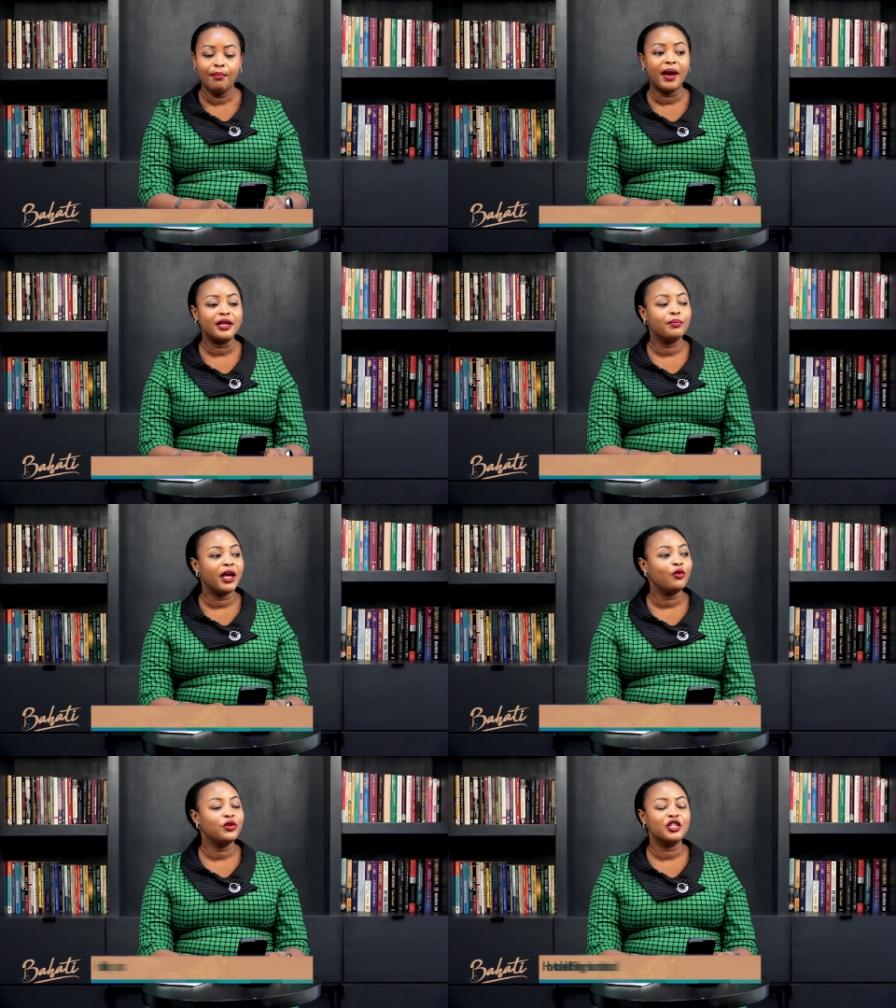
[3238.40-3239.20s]
But
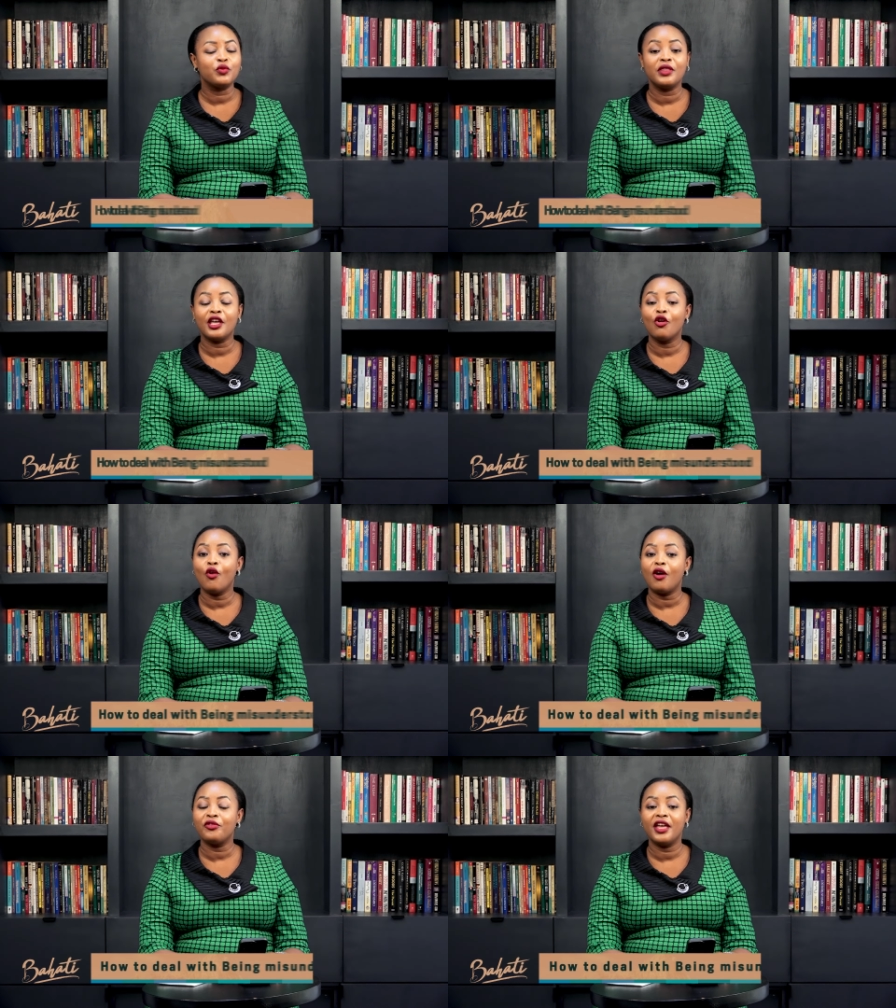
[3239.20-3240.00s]
my goodness, when they go
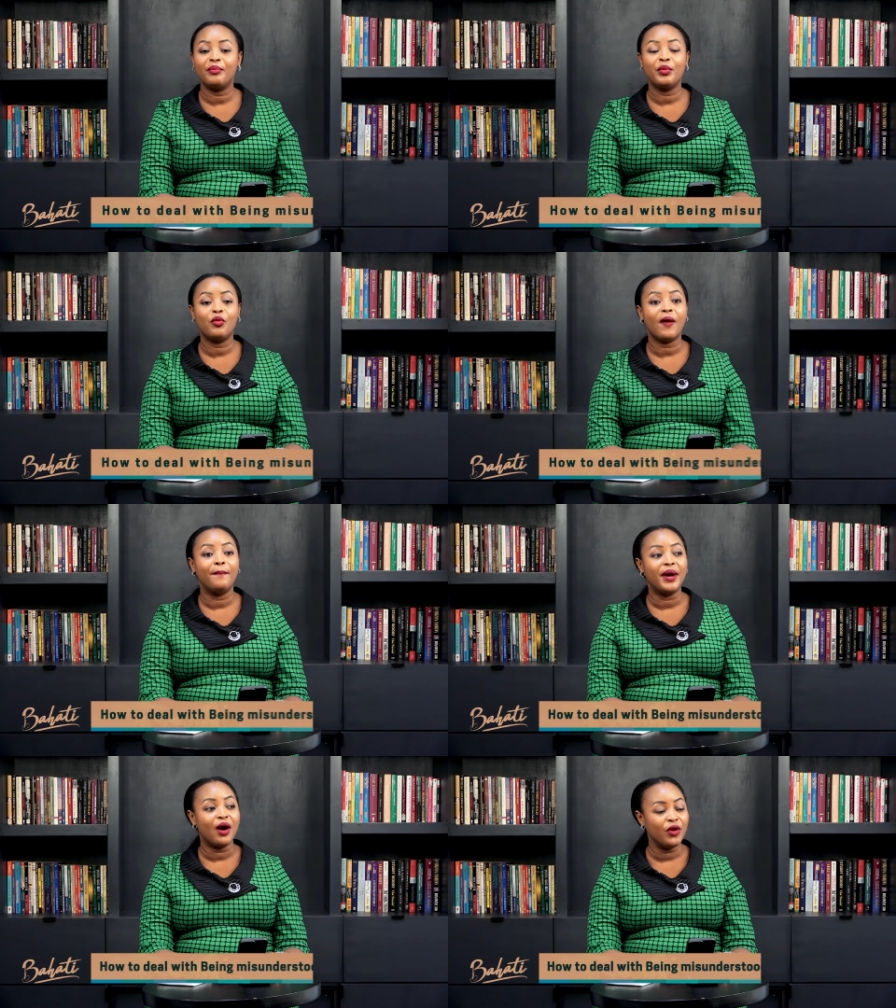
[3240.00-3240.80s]
out there, people are
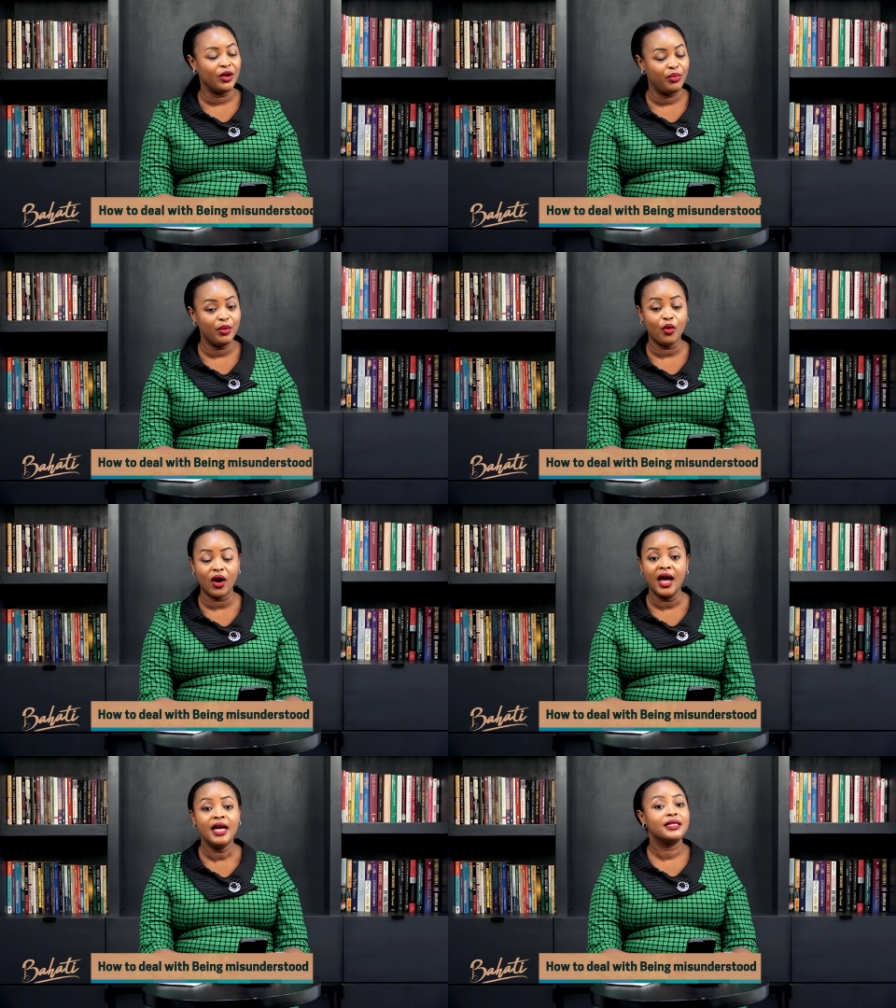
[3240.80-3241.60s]
bowing. People
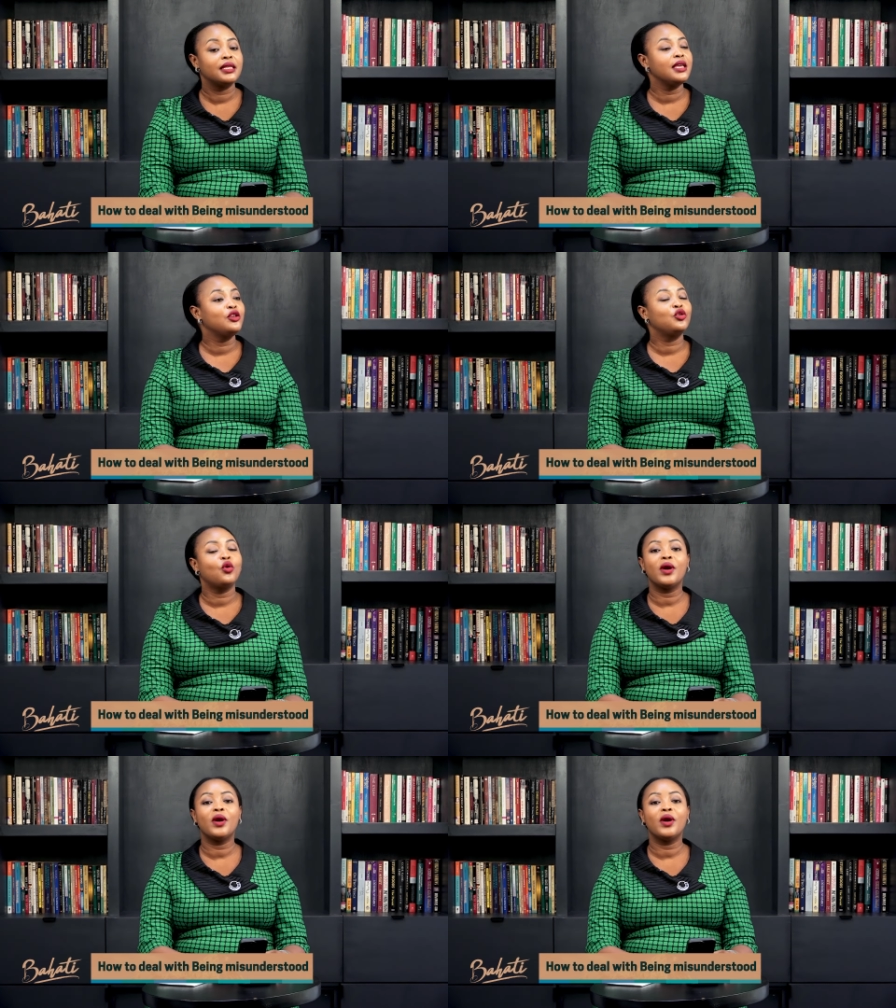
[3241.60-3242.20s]
are saying, you know